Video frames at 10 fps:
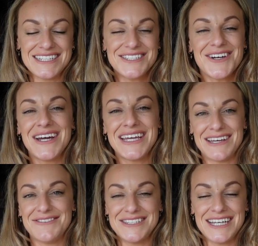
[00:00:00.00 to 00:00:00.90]
did enjoy,
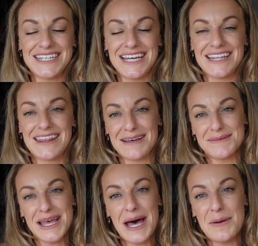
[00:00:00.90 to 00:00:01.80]
if you did hit the
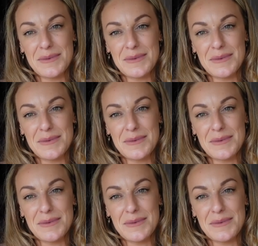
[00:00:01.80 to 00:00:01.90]
thumbs up,